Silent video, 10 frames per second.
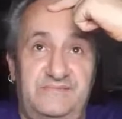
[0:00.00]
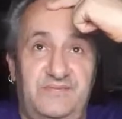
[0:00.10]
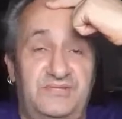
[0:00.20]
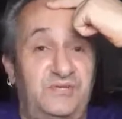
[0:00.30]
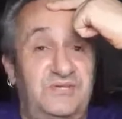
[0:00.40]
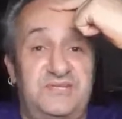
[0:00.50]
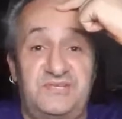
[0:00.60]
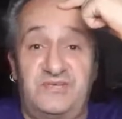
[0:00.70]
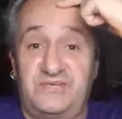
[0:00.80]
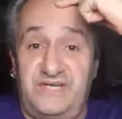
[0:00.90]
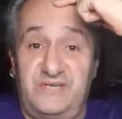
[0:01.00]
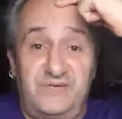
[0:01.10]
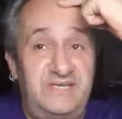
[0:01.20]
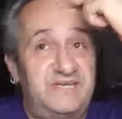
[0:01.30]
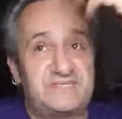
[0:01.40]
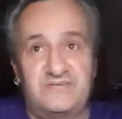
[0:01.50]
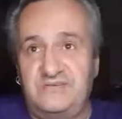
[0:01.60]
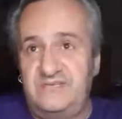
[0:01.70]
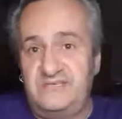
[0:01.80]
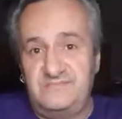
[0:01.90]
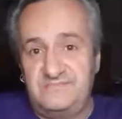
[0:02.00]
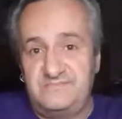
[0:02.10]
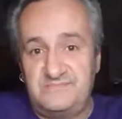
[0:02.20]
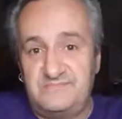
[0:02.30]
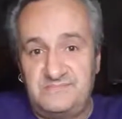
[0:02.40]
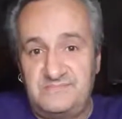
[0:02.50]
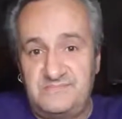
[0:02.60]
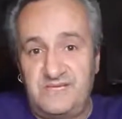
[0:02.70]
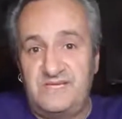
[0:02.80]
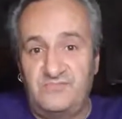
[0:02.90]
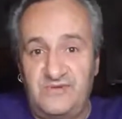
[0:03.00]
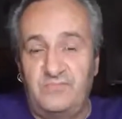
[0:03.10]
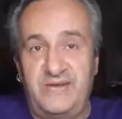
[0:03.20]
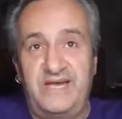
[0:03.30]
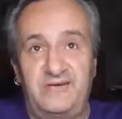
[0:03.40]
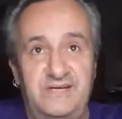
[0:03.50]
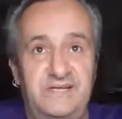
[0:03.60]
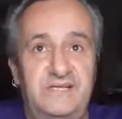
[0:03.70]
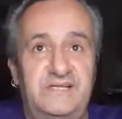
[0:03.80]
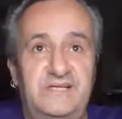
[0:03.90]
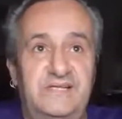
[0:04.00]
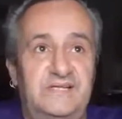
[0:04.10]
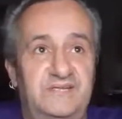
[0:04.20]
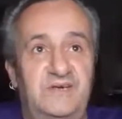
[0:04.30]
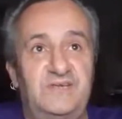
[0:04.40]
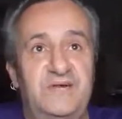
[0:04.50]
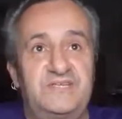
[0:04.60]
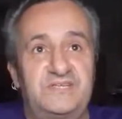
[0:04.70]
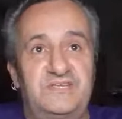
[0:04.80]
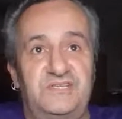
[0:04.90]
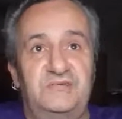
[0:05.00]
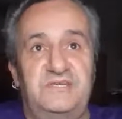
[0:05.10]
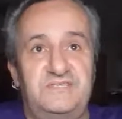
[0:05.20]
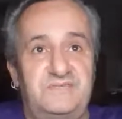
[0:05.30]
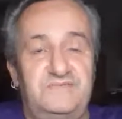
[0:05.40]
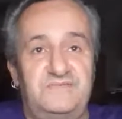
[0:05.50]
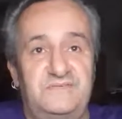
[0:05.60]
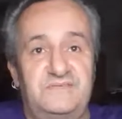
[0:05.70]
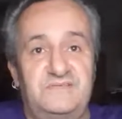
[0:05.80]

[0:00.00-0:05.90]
McDonagh needs a knockout, but he hasn't got any real power. The only way he's going to do it is if